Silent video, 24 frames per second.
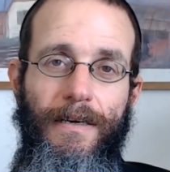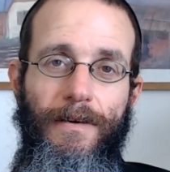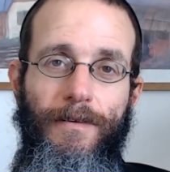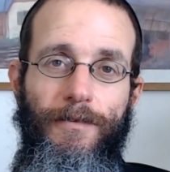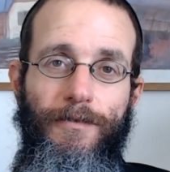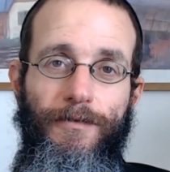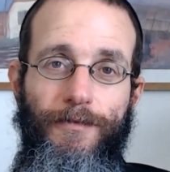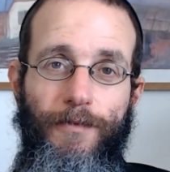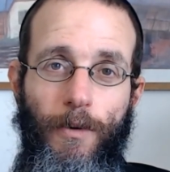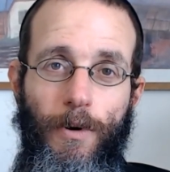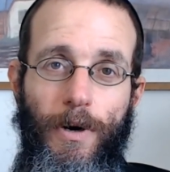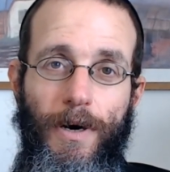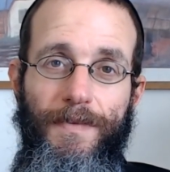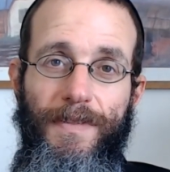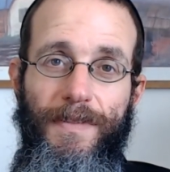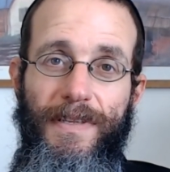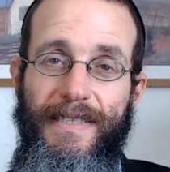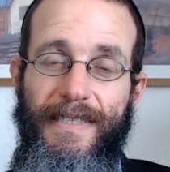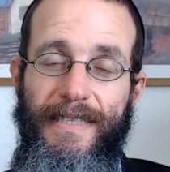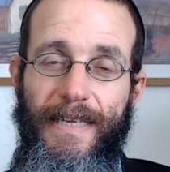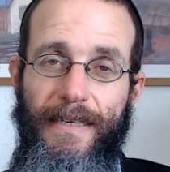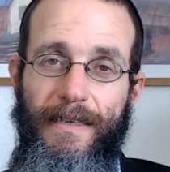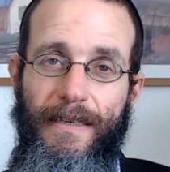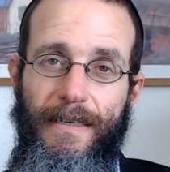for the
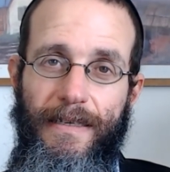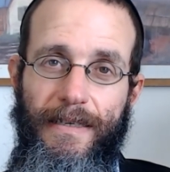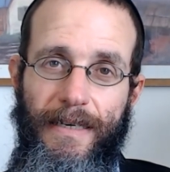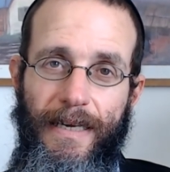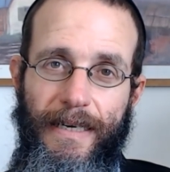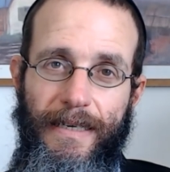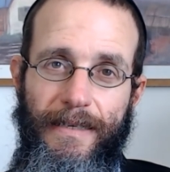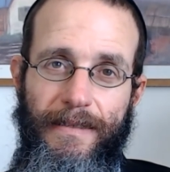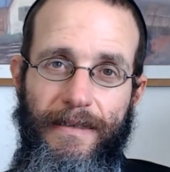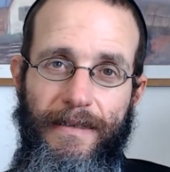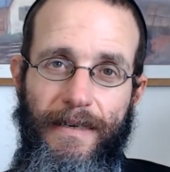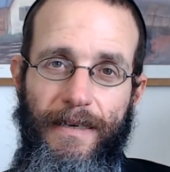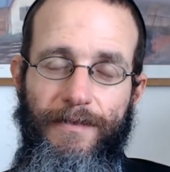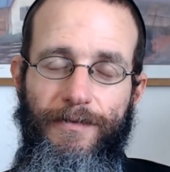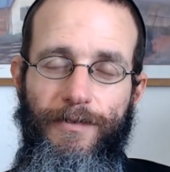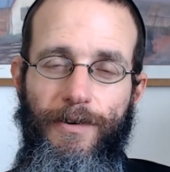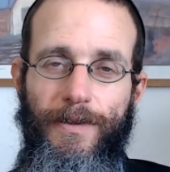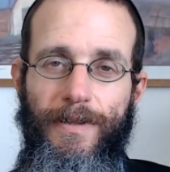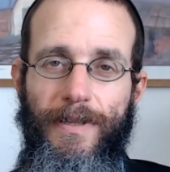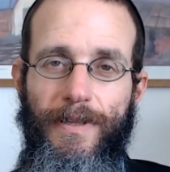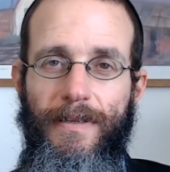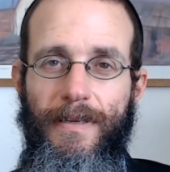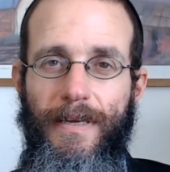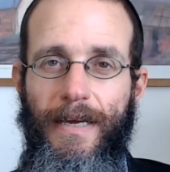Seder night and
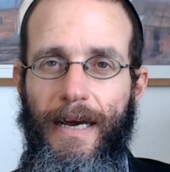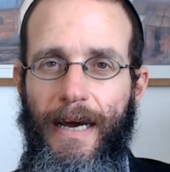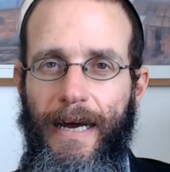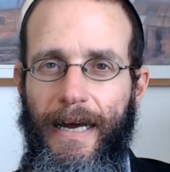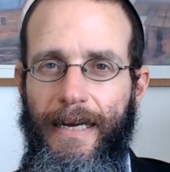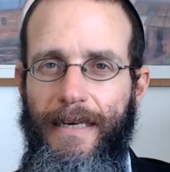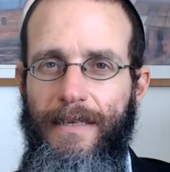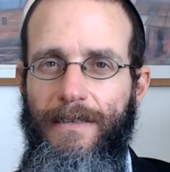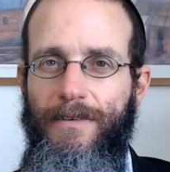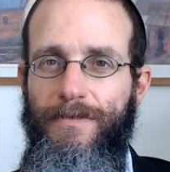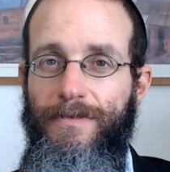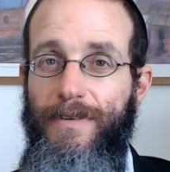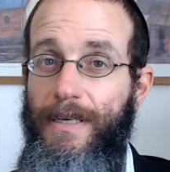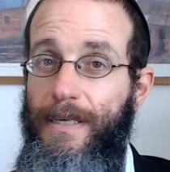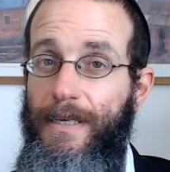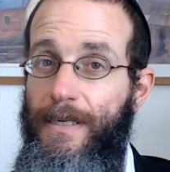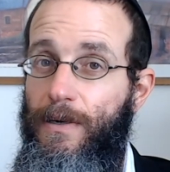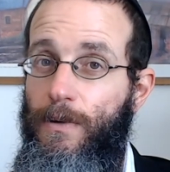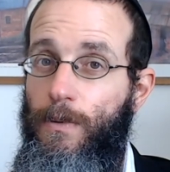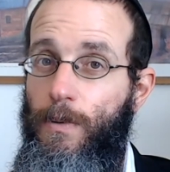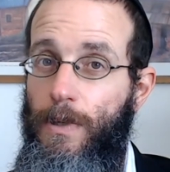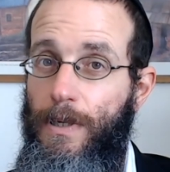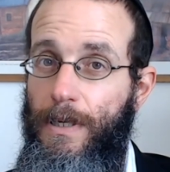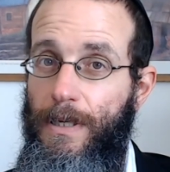for the kind of
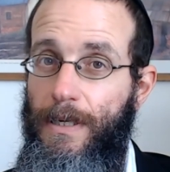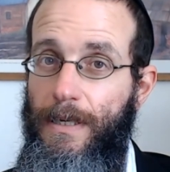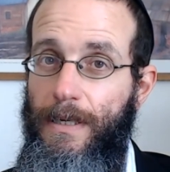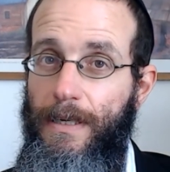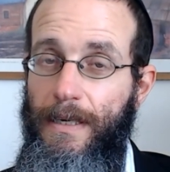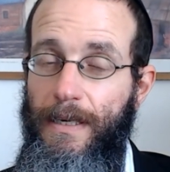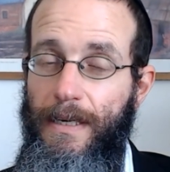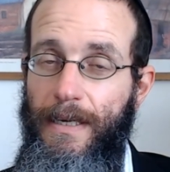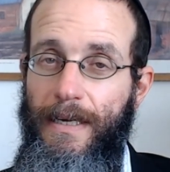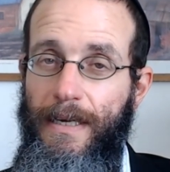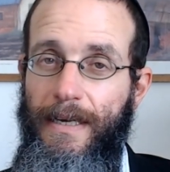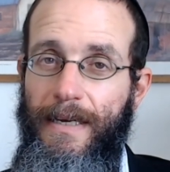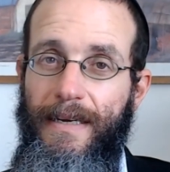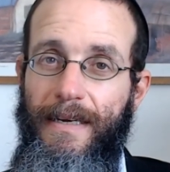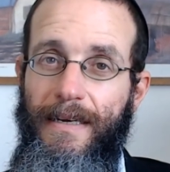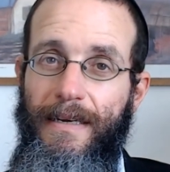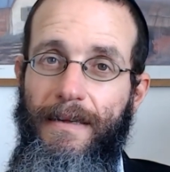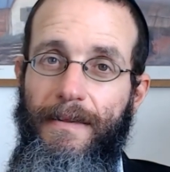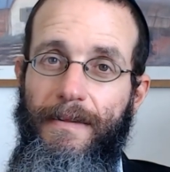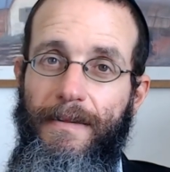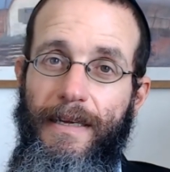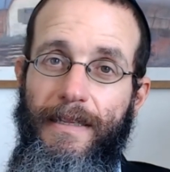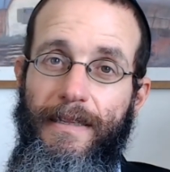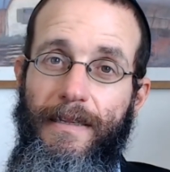inner work
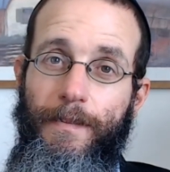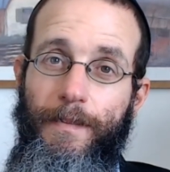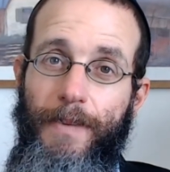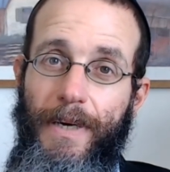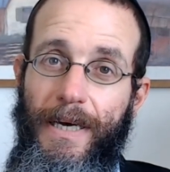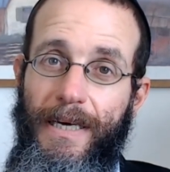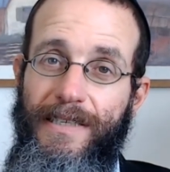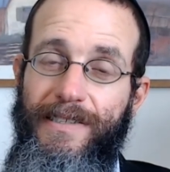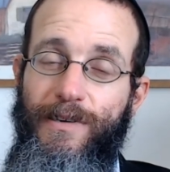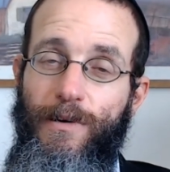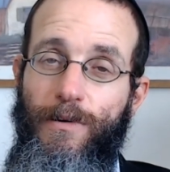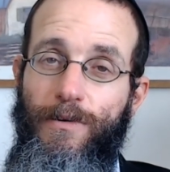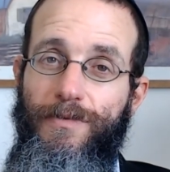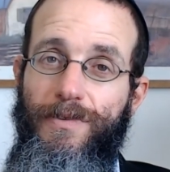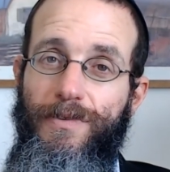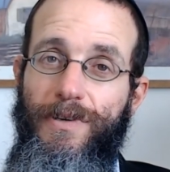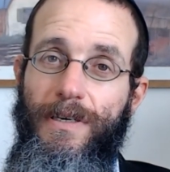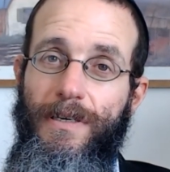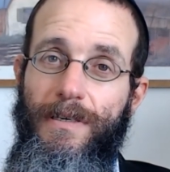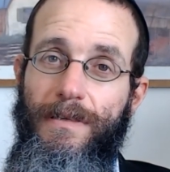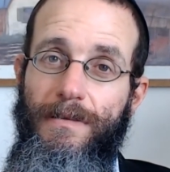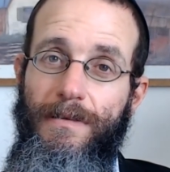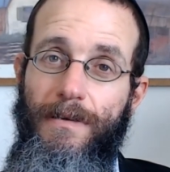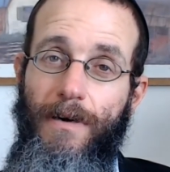that the
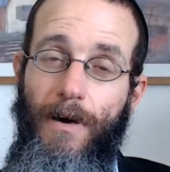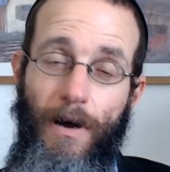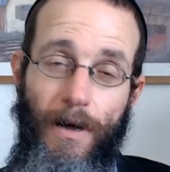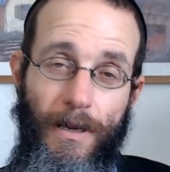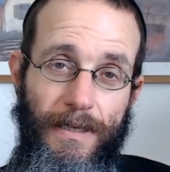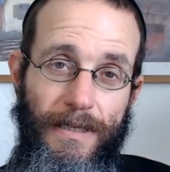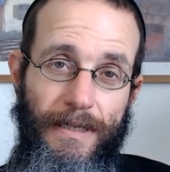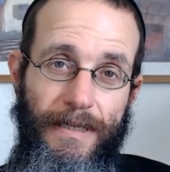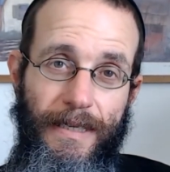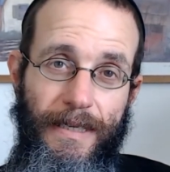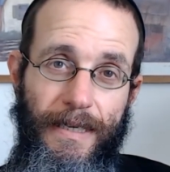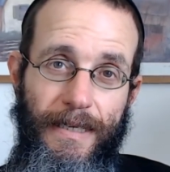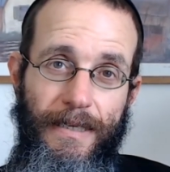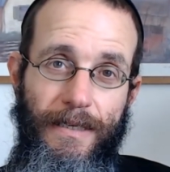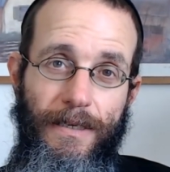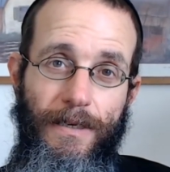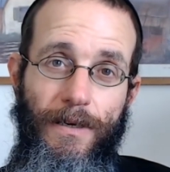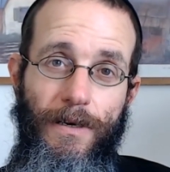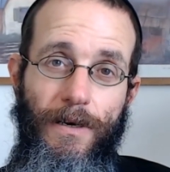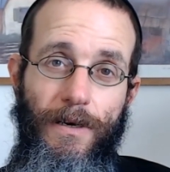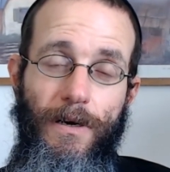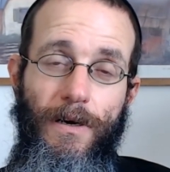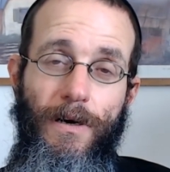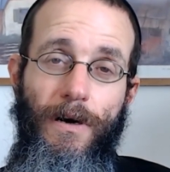Passover holiday
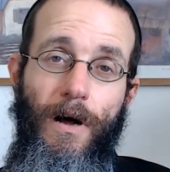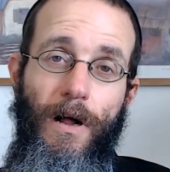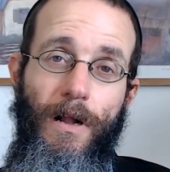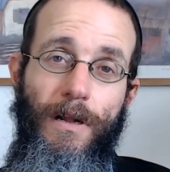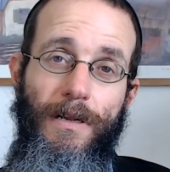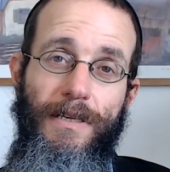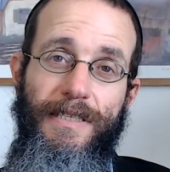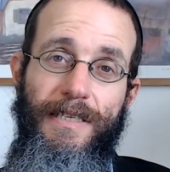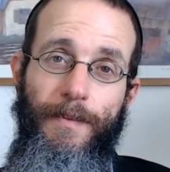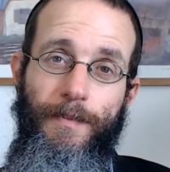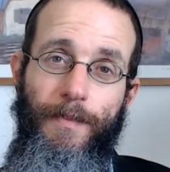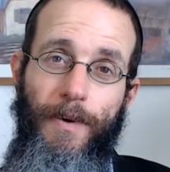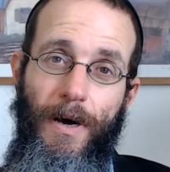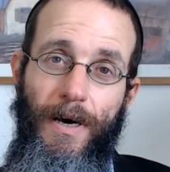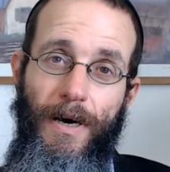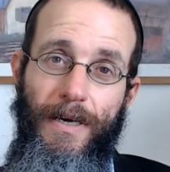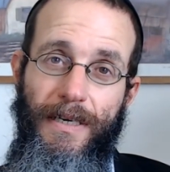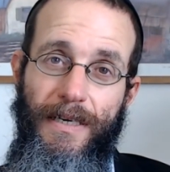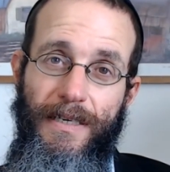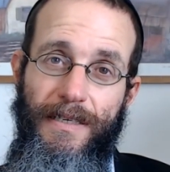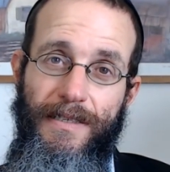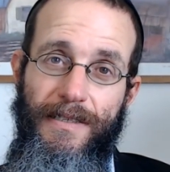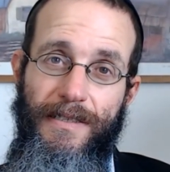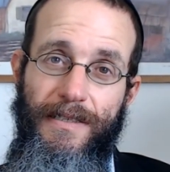calls upon
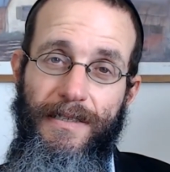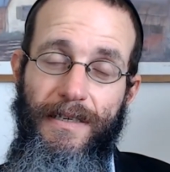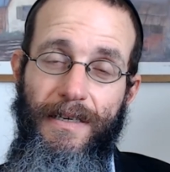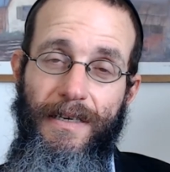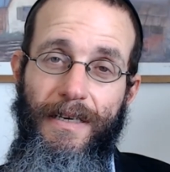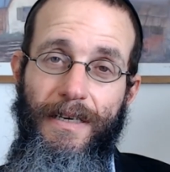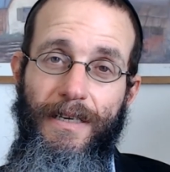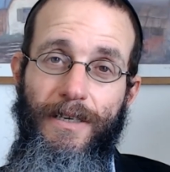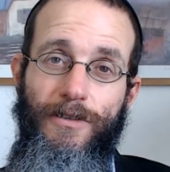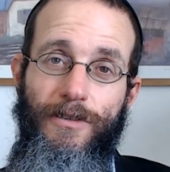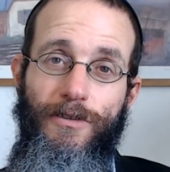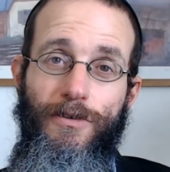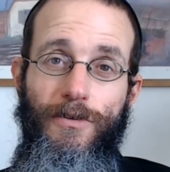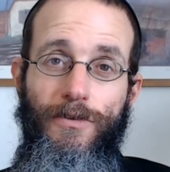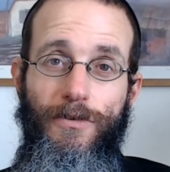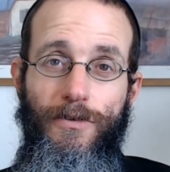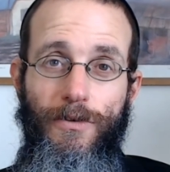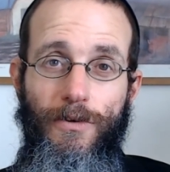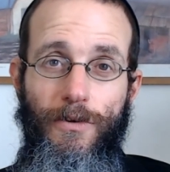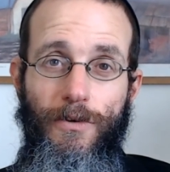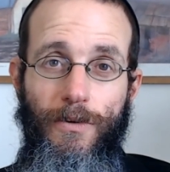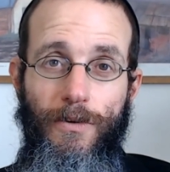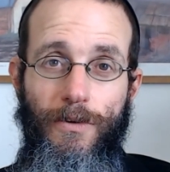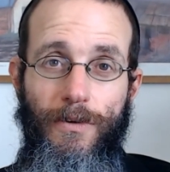us to
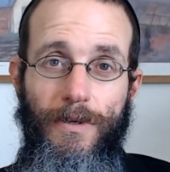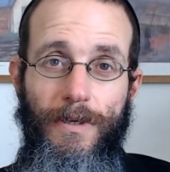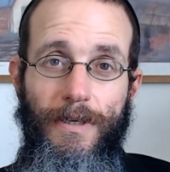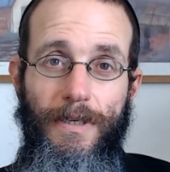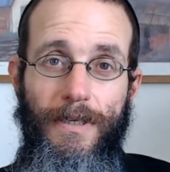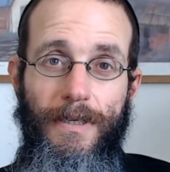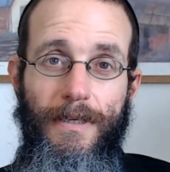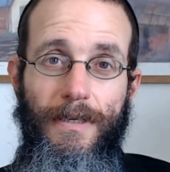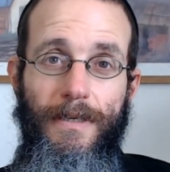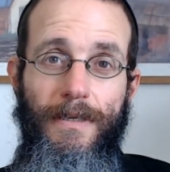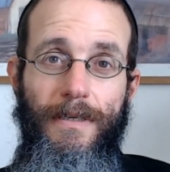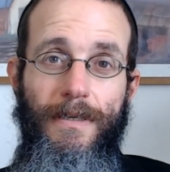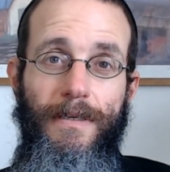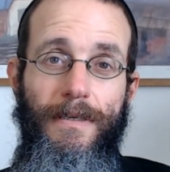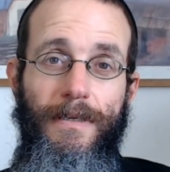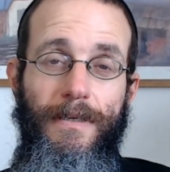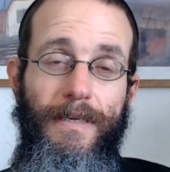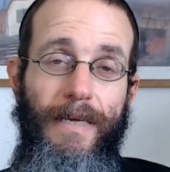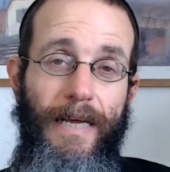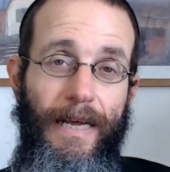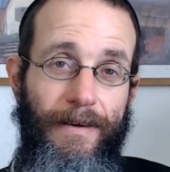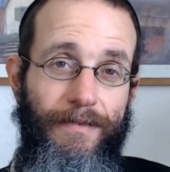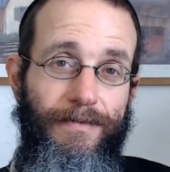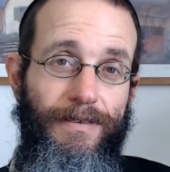do
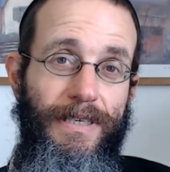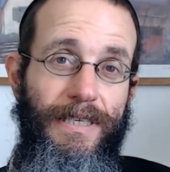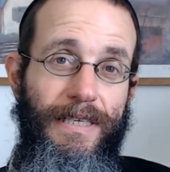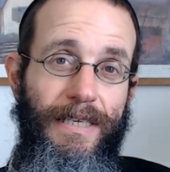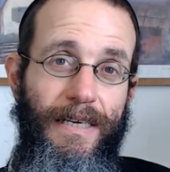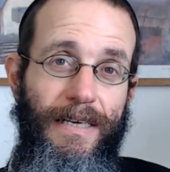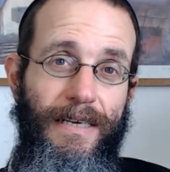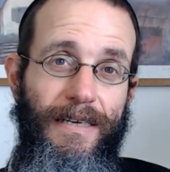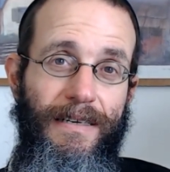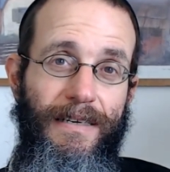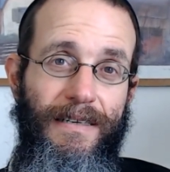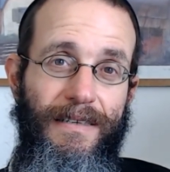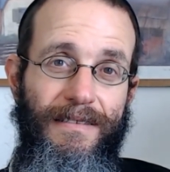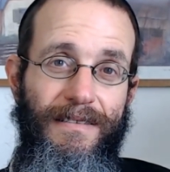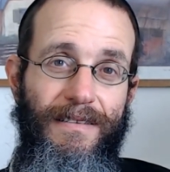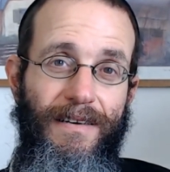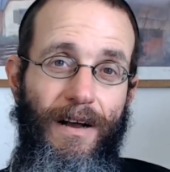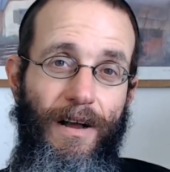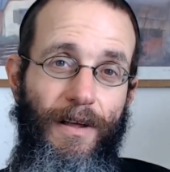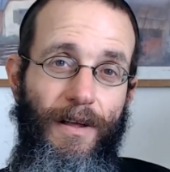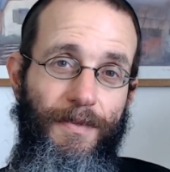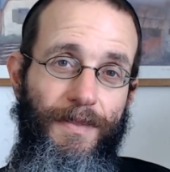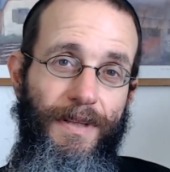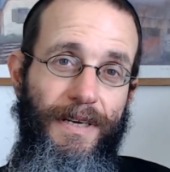every year
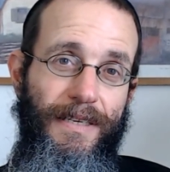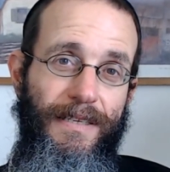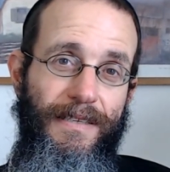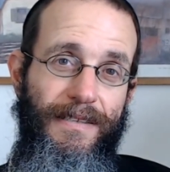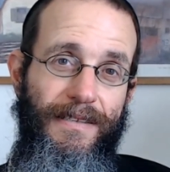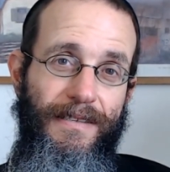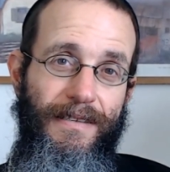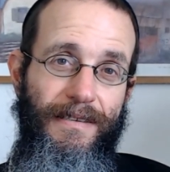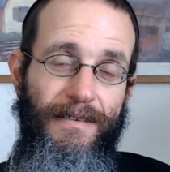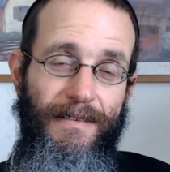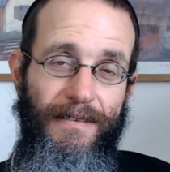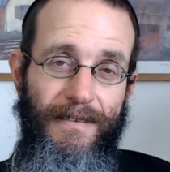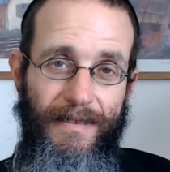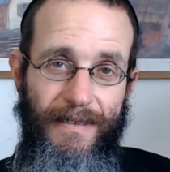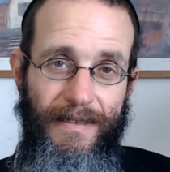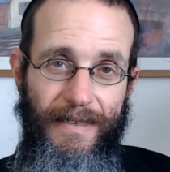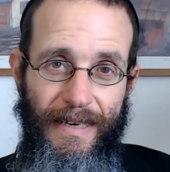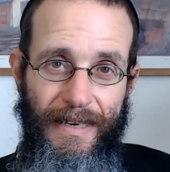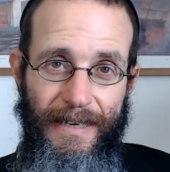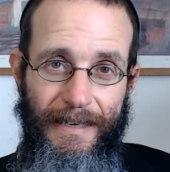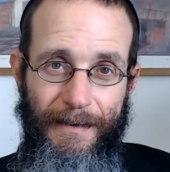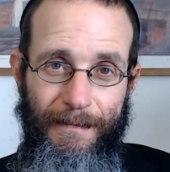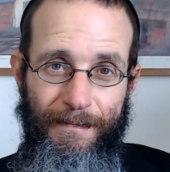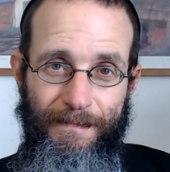on this
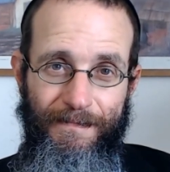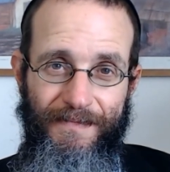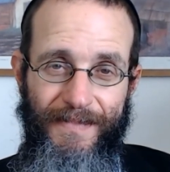day.